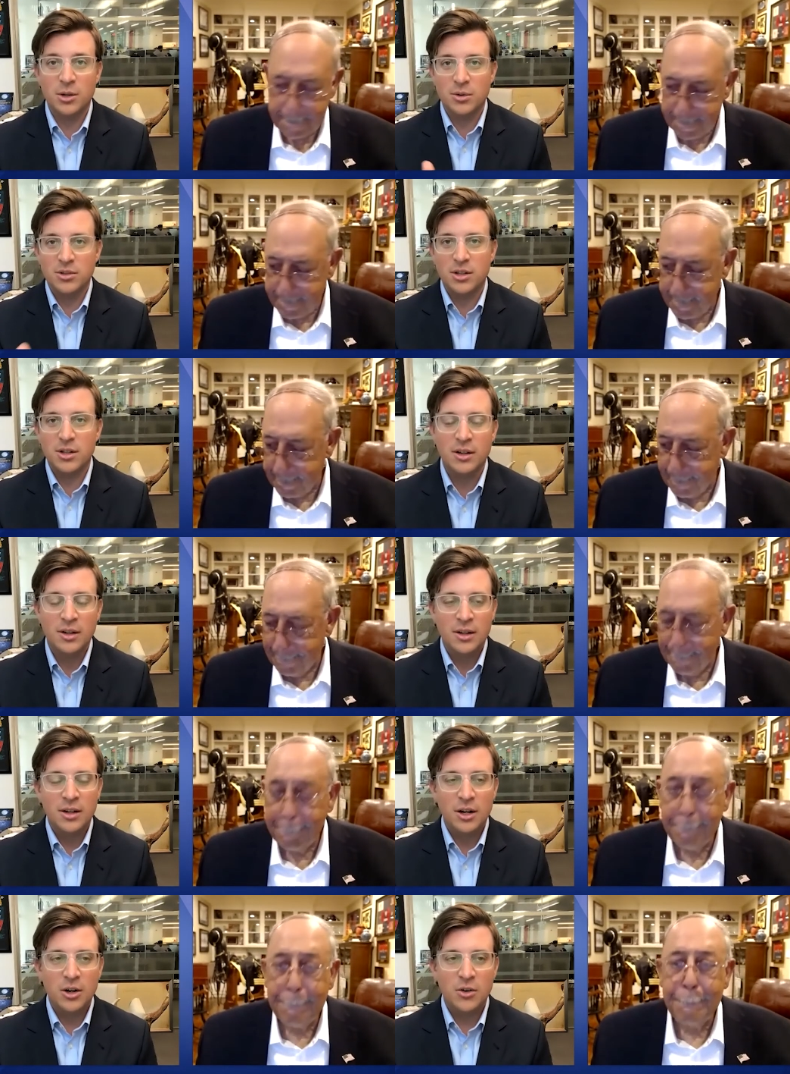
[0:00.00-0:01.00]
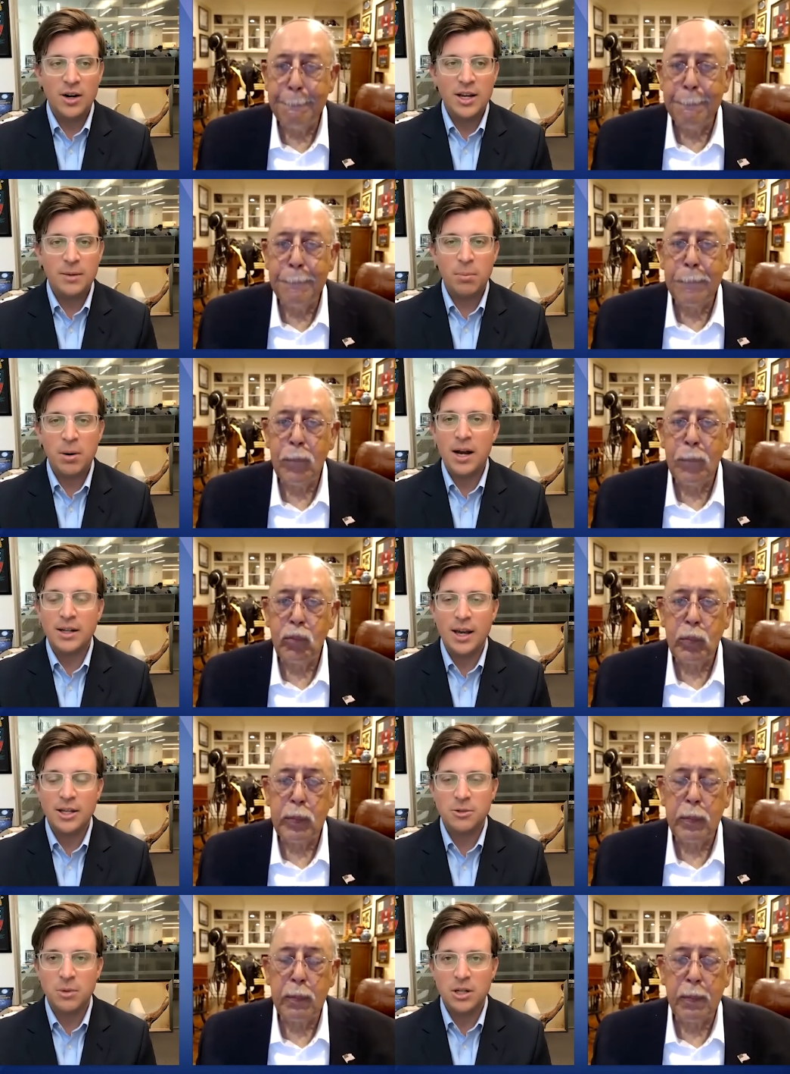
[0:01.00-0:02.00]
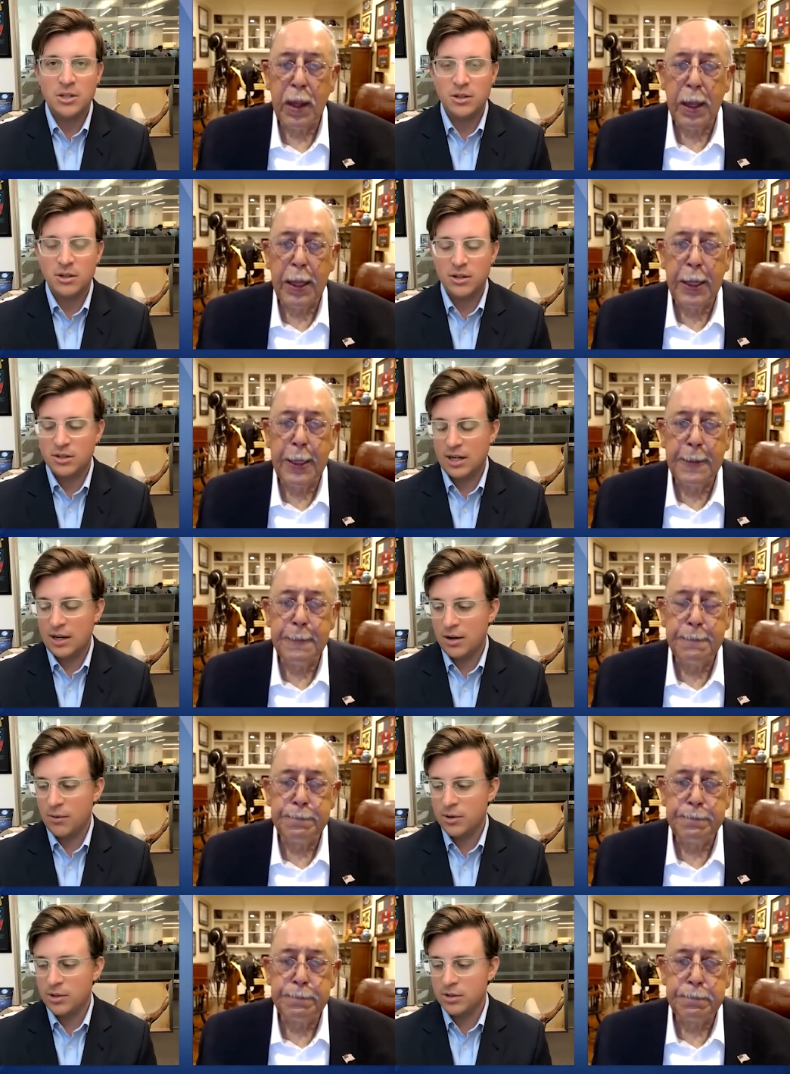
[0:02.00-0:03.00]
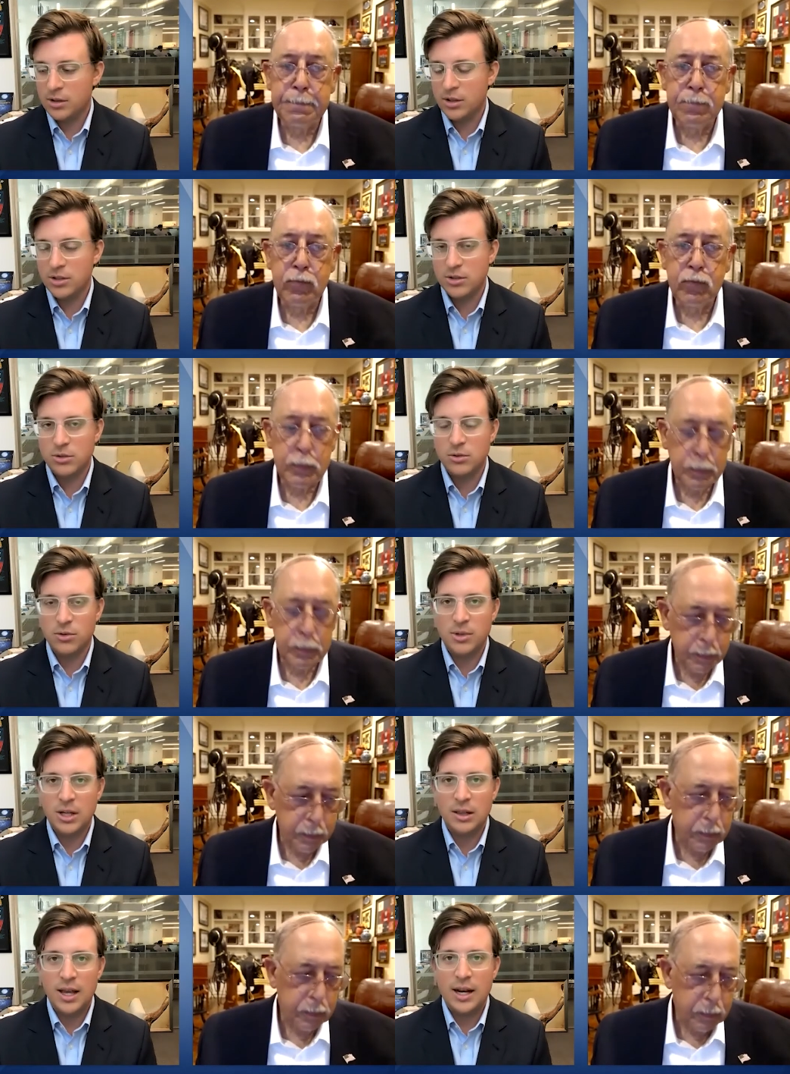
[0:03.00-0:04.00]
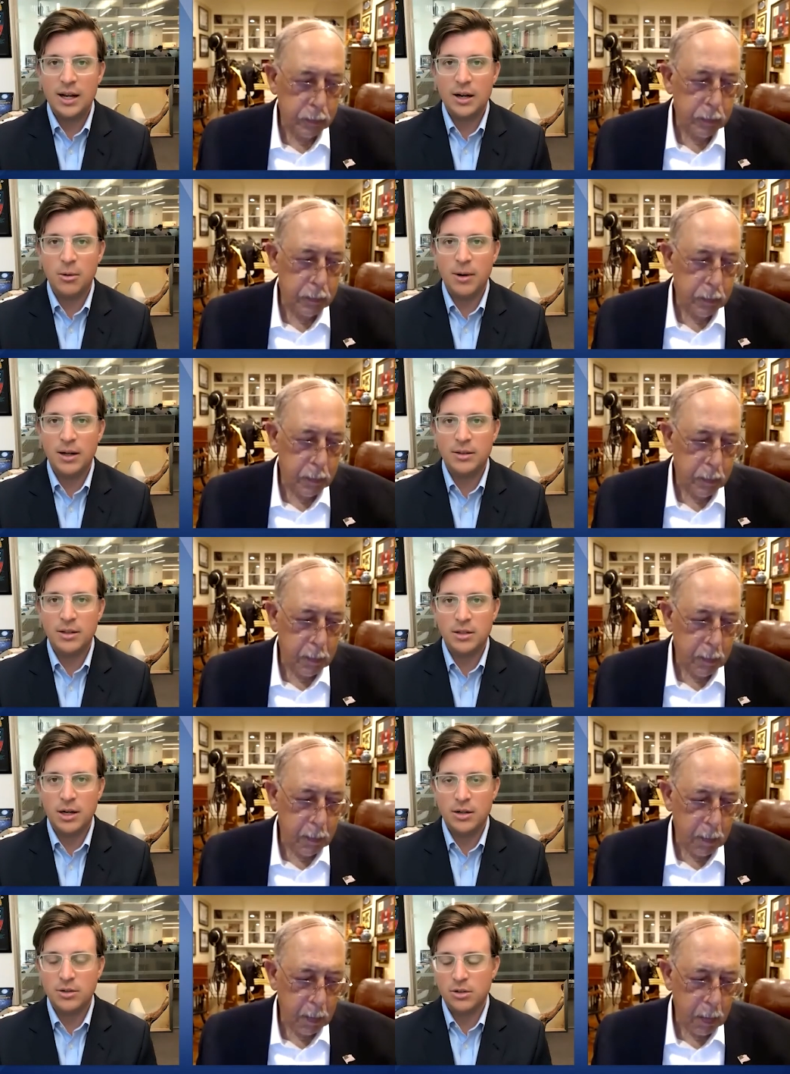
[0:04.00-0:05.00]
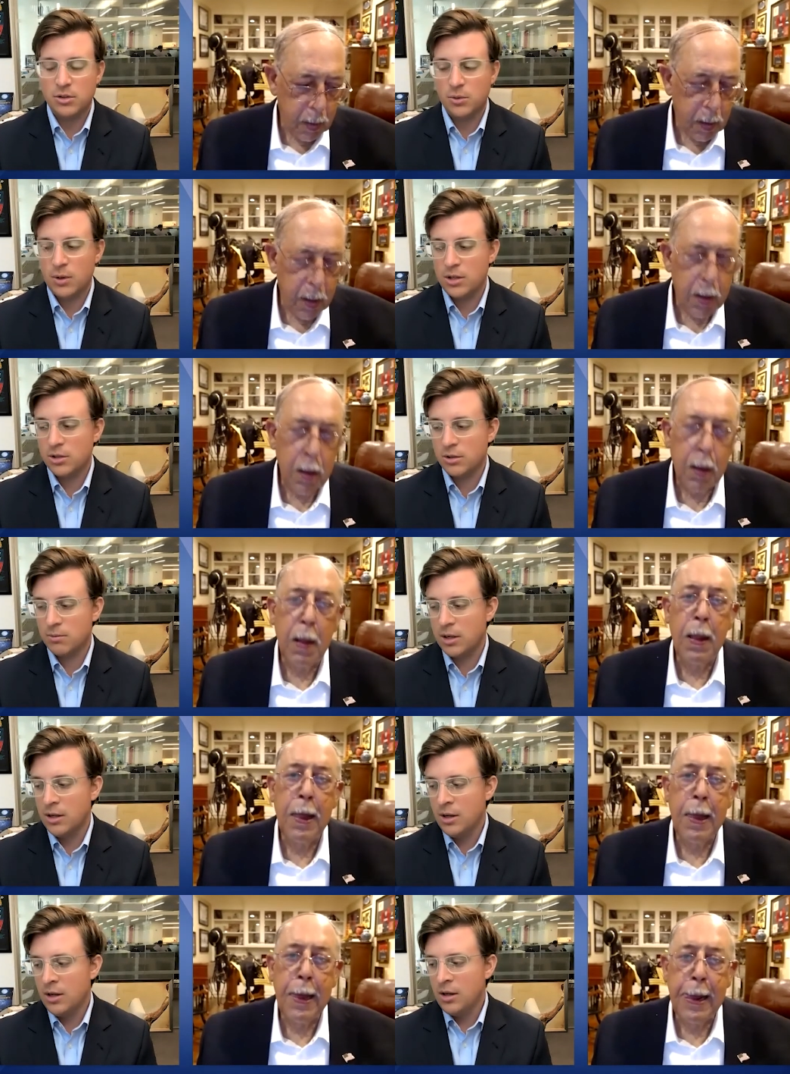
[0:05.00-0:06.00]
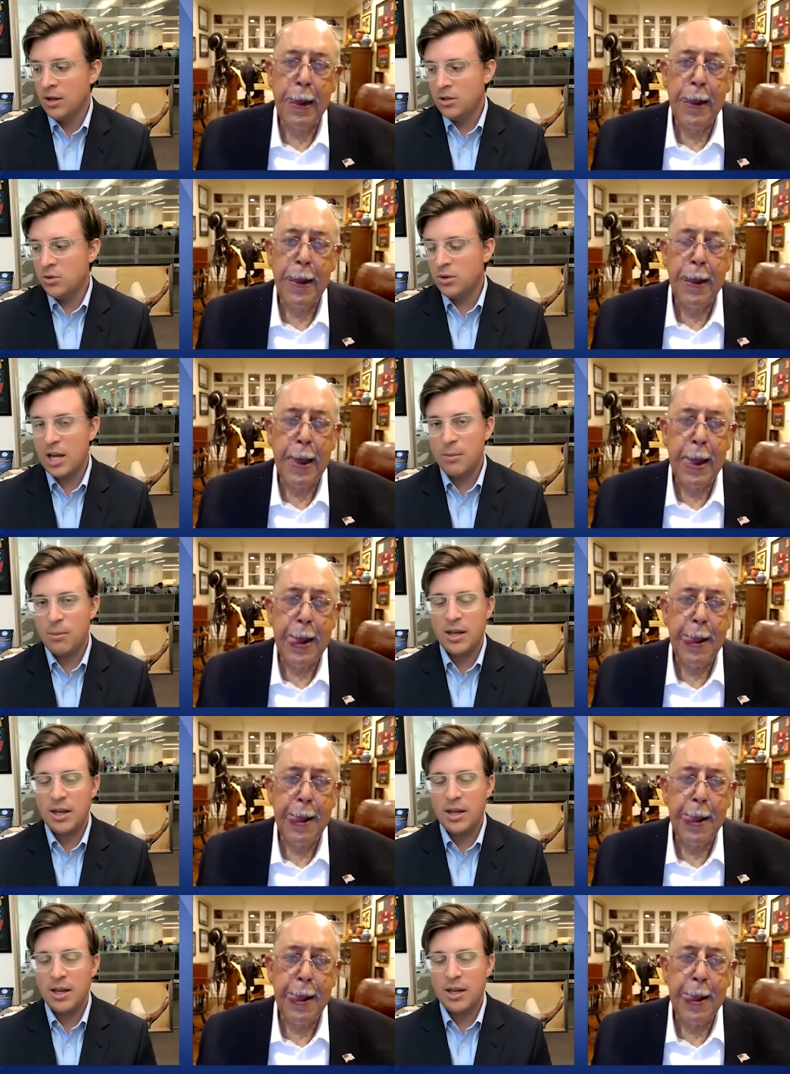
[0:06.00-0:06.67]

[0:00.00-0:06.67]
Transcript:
Speaker 1: There was a, a great podcast miniseries that I, I recently listened to from the Atlantic about the entire situation. But you came